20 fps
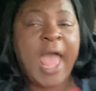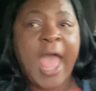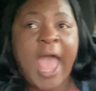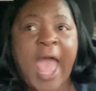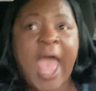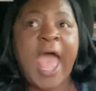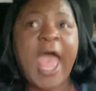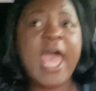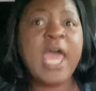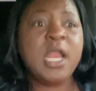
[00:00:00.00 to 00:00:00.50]

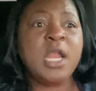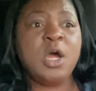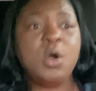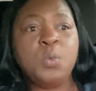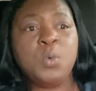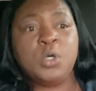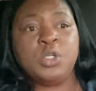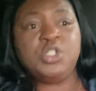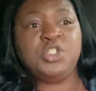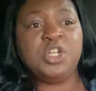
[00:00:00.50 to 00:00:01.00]
I
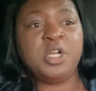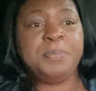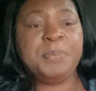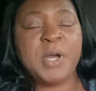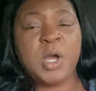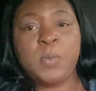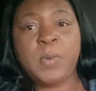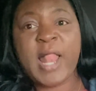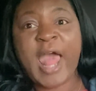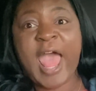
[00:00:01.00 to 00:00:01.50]
don't want you to
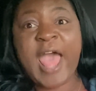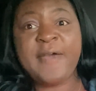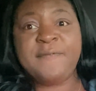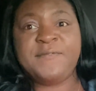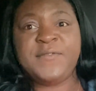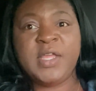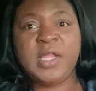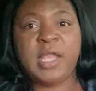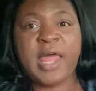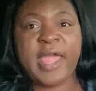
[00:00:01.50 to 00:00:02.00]
put, well, I
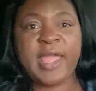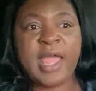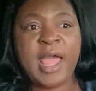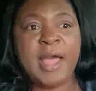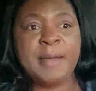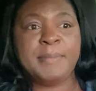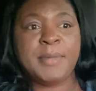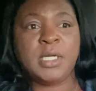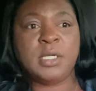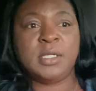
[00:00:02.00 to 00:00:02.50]
feel like
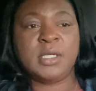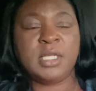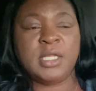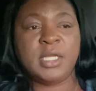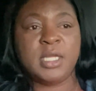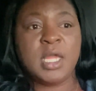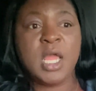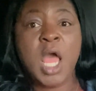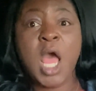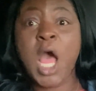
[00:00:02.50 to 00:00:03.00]
I'm
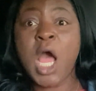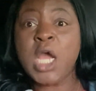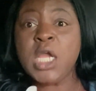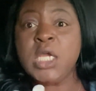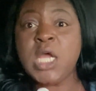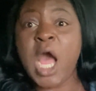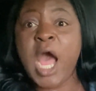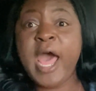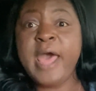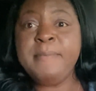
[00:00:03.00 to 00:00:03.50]
ugly.
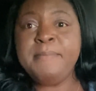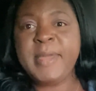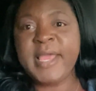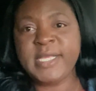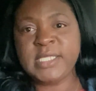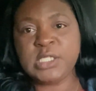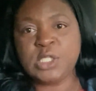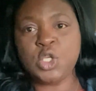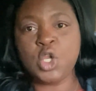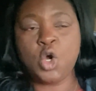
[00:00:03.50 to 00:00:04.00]
God
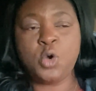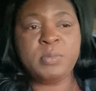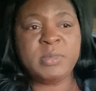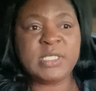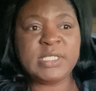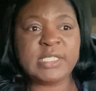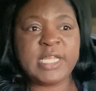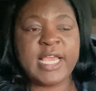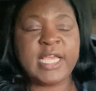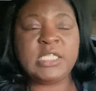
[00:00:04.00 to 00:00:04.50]
makes no
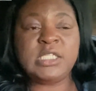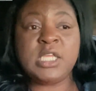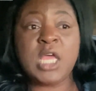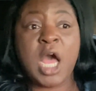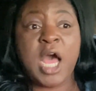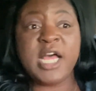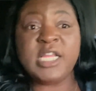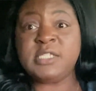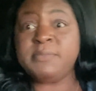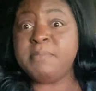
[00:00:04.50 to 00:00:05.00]
mistakes.
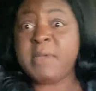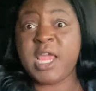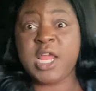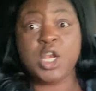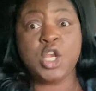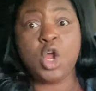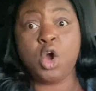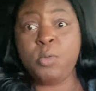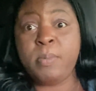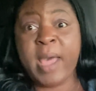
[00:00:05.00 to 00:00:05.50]
God makes
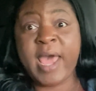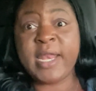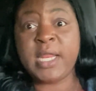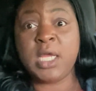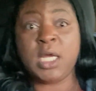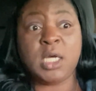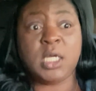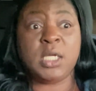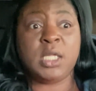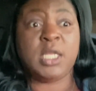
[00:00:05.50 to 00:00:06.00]
nobody
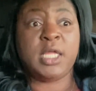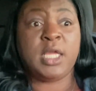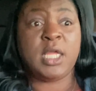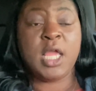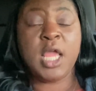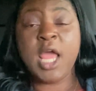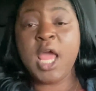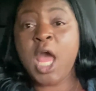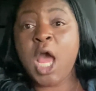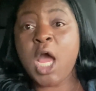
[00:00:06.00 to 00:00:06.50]
ugly.
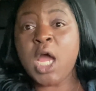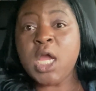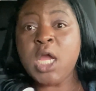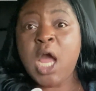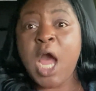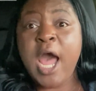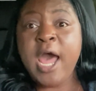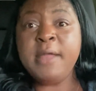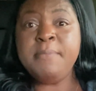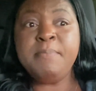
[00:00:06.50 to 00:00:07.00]

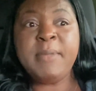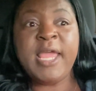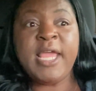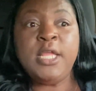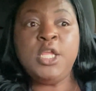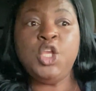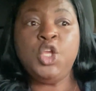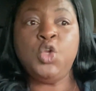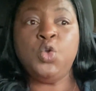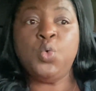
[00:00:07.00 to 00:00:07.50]
God
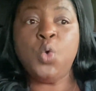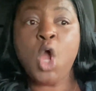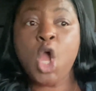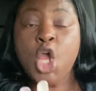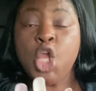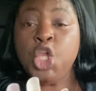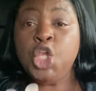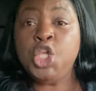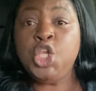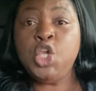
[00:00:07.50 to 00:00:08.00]
made
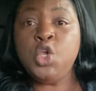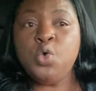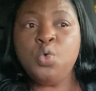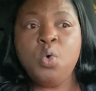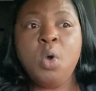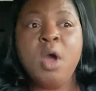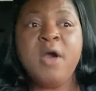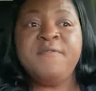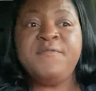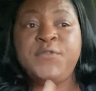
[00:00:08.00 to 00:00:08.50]
you
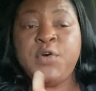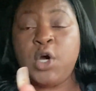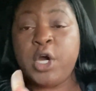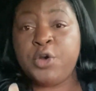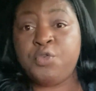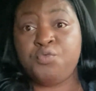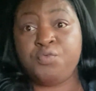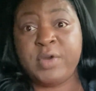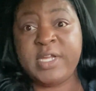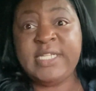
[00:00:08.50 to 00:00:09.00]
for
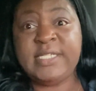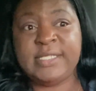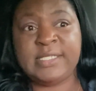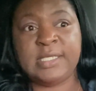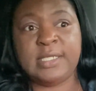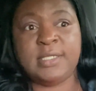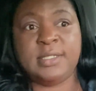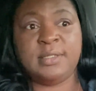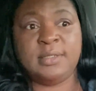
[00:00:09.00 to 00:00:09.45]
a reason.